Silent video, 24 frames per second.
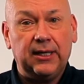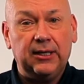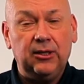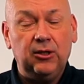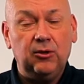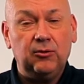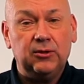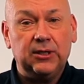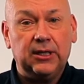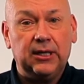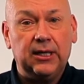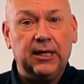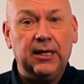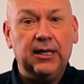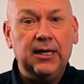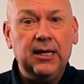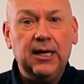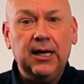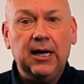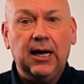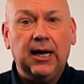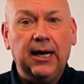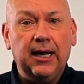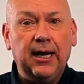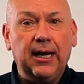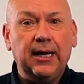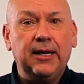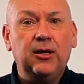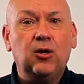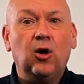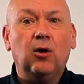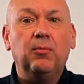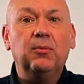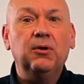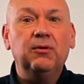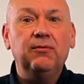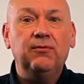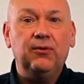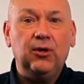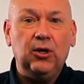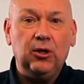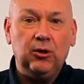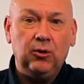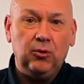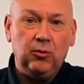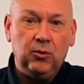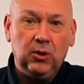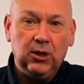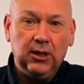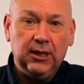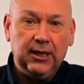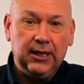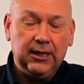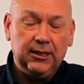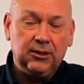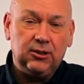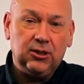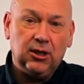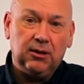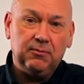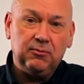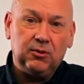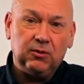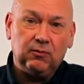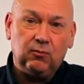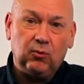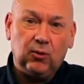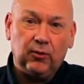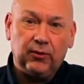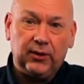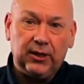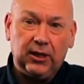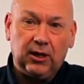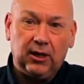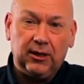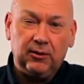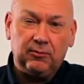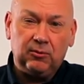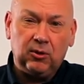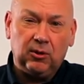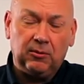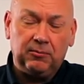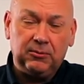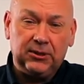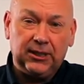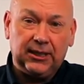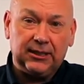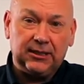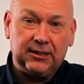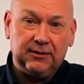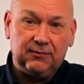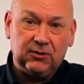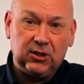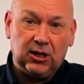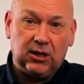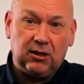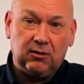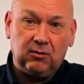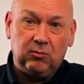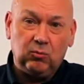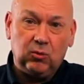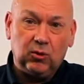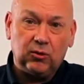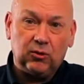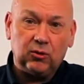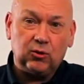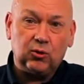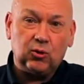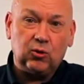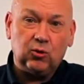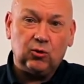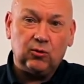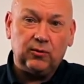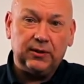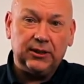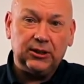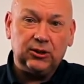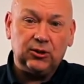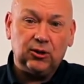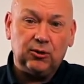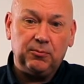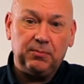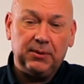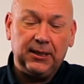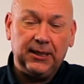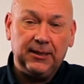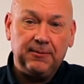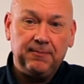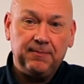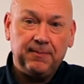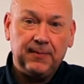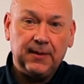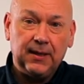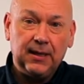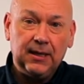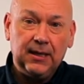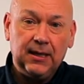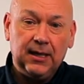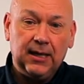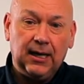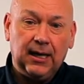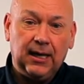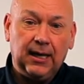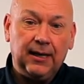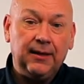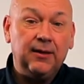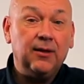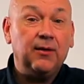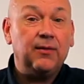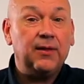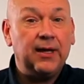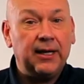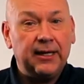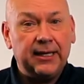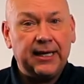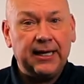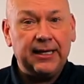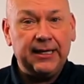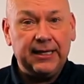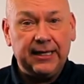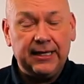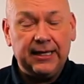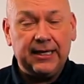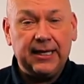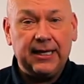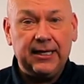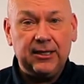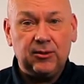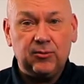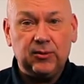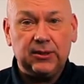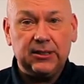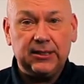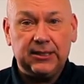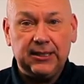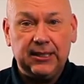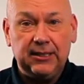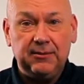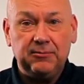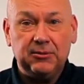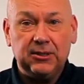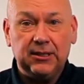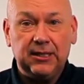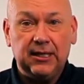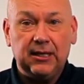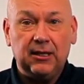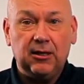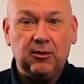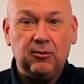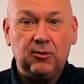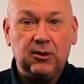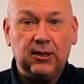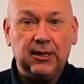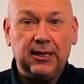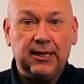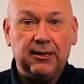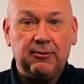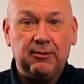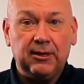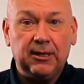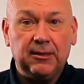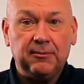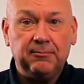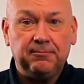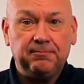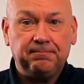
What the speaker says: using a common view in terms of what the objectives are and what the scoring should be, and that they're getting engaged with the teams in their local area.